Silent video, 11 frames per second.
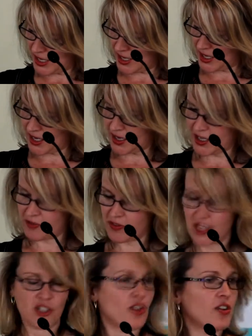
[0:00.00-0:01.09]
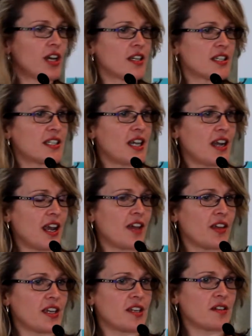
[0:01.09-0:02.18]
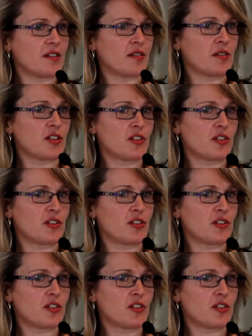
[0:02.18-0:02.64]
if they don't understand how they can